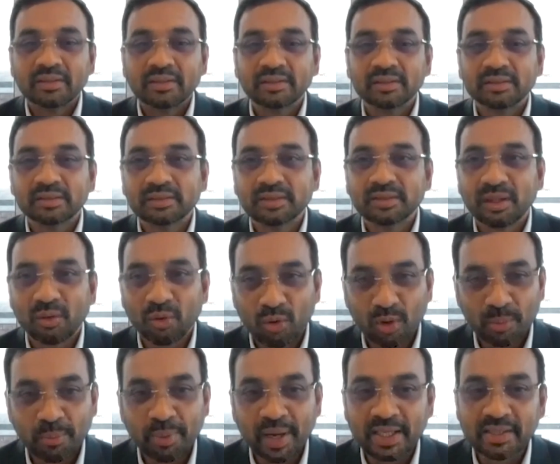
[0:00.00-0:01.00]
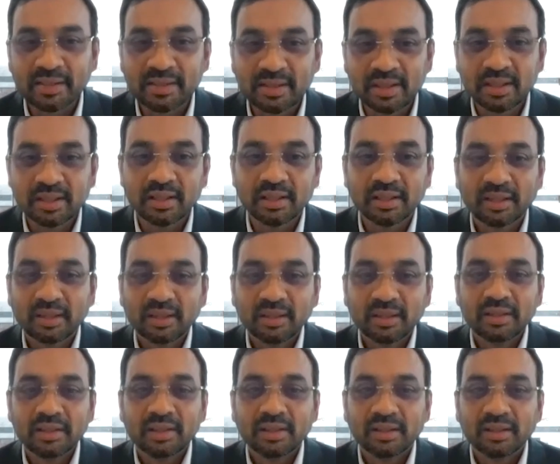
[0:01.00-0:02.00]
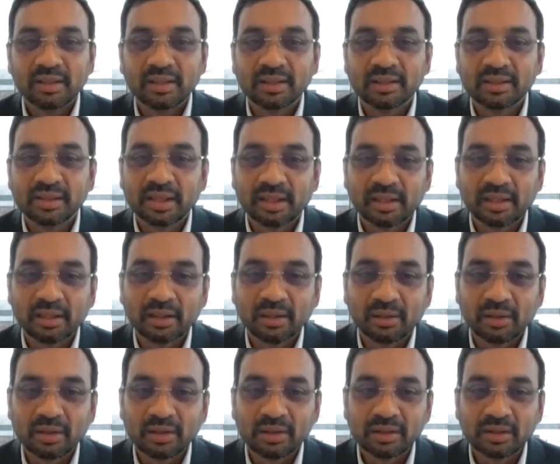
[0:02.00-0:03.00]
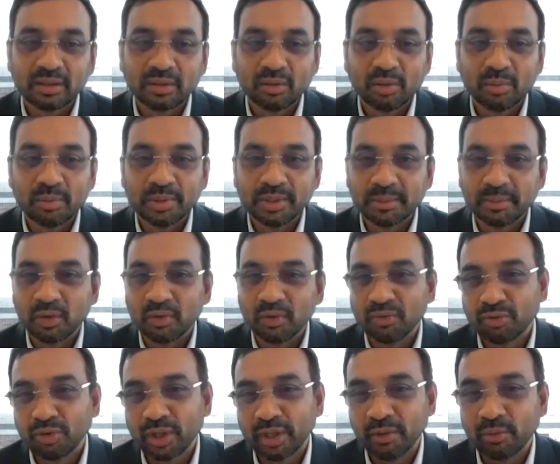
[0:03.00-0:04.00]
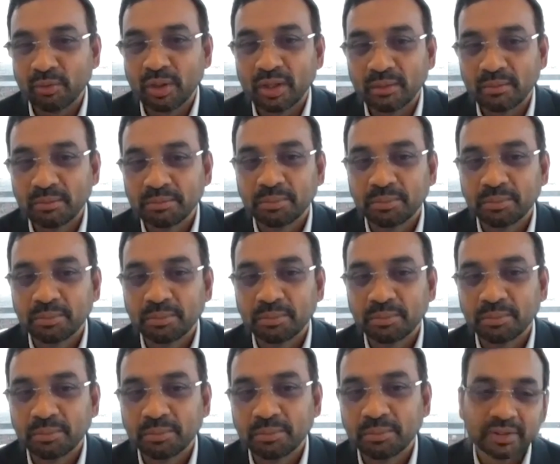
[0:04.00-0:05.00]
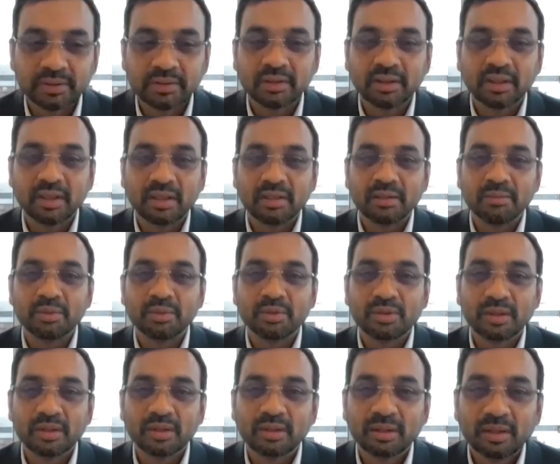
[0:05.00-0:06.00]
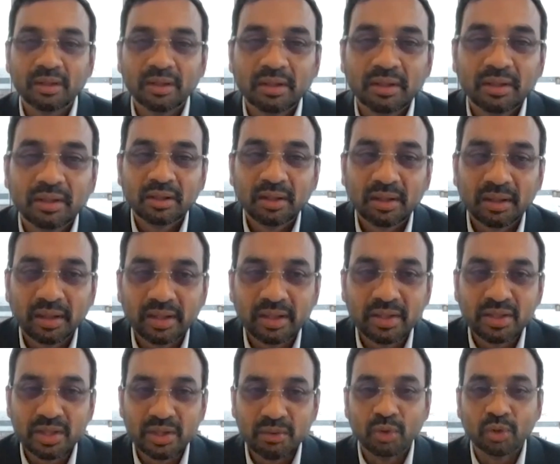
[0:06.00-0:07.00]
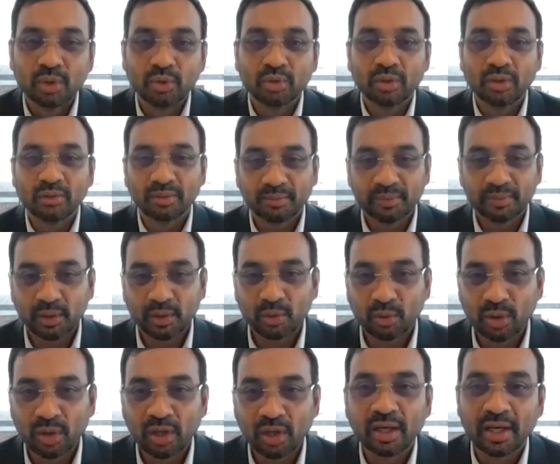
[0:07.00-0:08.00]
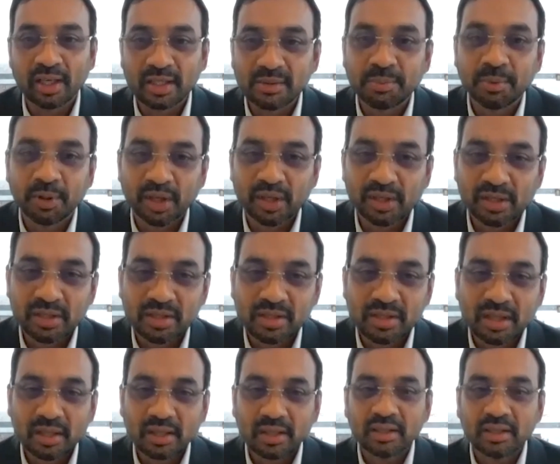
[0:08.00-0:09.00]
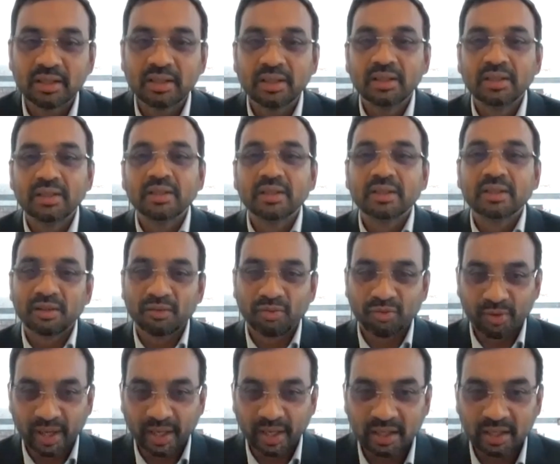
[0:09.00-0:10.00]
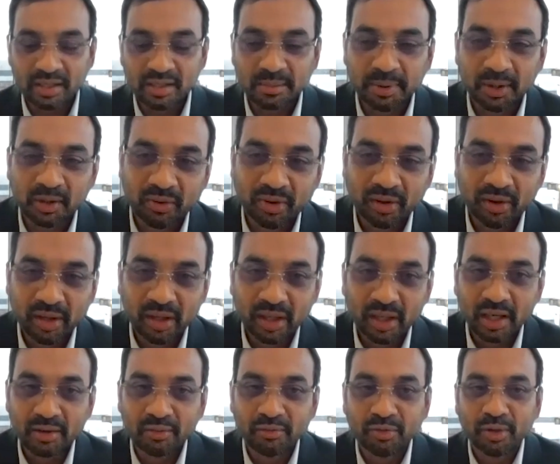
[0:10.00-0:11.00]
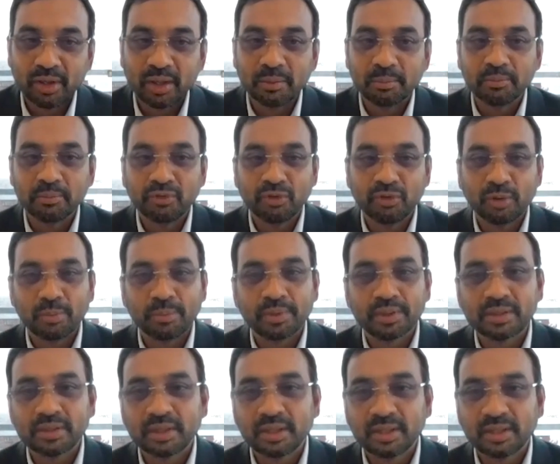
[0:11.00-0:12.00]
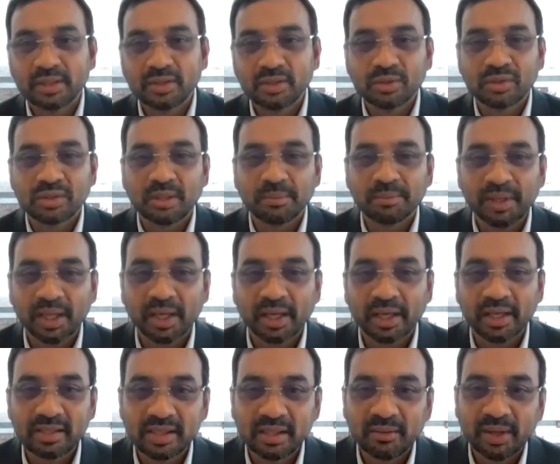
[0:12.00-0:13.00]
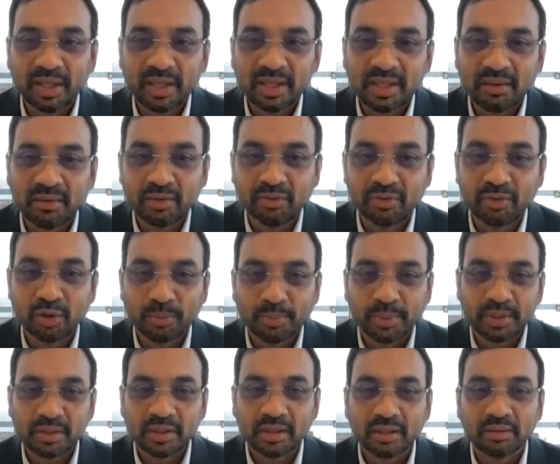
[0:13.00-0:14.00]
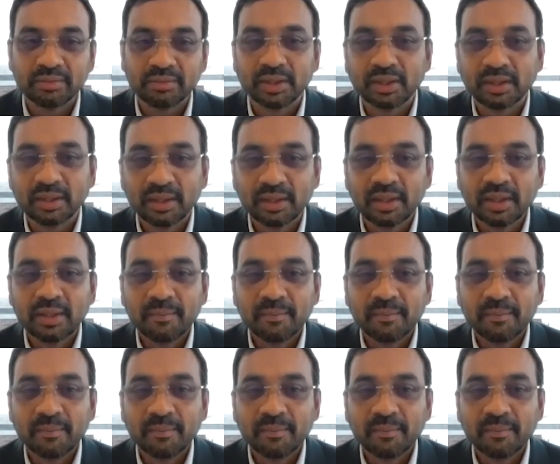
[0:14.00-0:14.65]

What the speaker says: the road passenger sector across the globe is about 41.5% contribution in CO2 out of the total transportation sector. The freight is about 29.4%. So something like 74% of the